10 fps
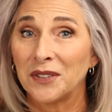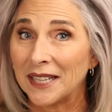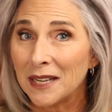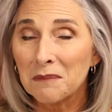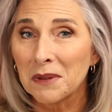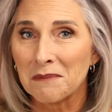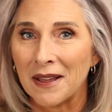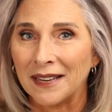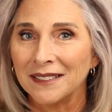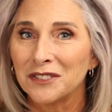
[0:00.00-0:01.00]
to
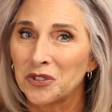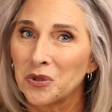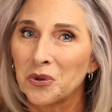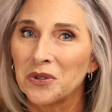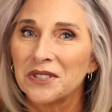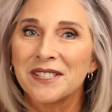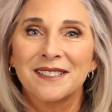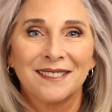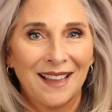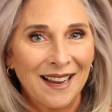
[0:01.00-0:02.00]
implement tools
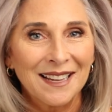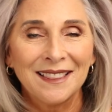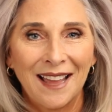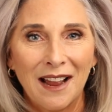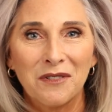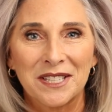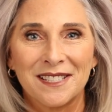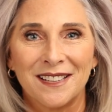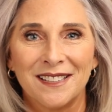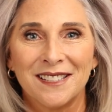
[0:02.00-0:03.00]
like
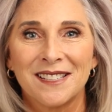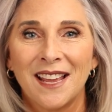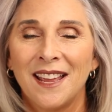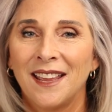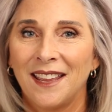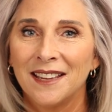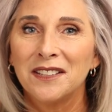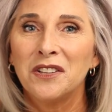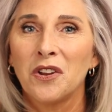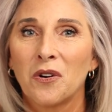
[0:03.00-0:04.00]
allowances
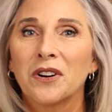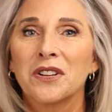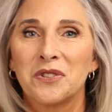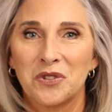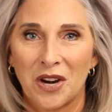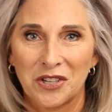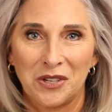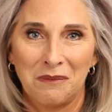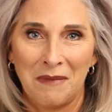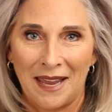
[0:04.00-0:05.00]
in your
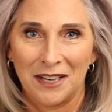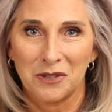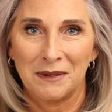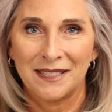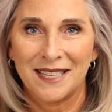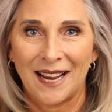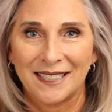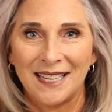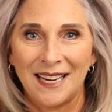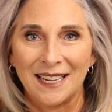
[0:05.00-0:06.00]
construction management
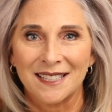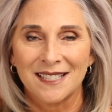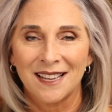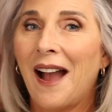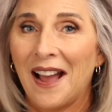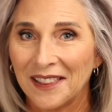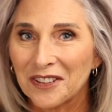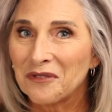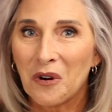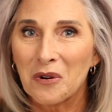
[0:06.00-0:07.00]
techniques. I
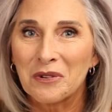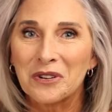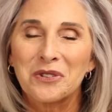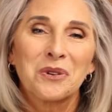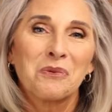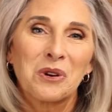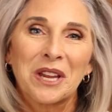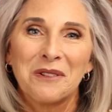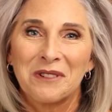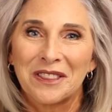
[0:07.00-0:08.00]
look forward to
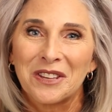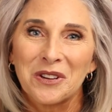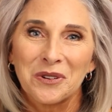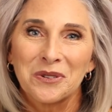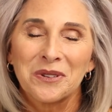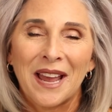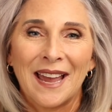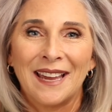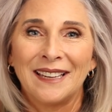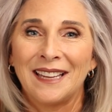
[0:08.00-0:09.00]
working with you,
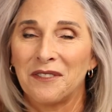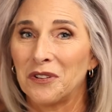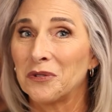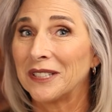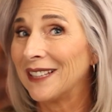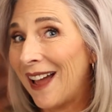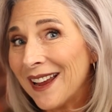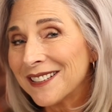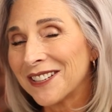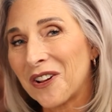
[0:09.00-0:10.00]
and if you would
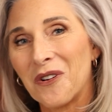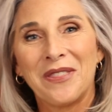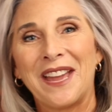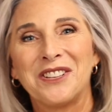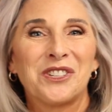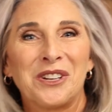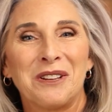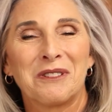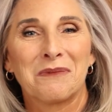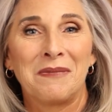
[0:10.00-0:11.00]
like to go on that
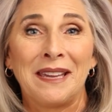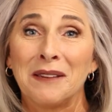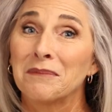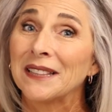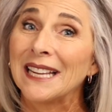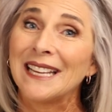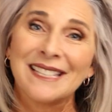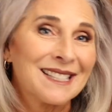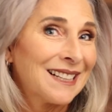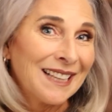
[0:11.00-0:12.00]
journey with me,
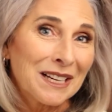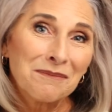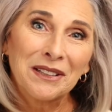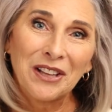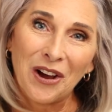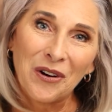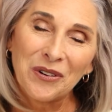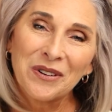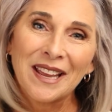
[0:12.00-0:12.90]
please click below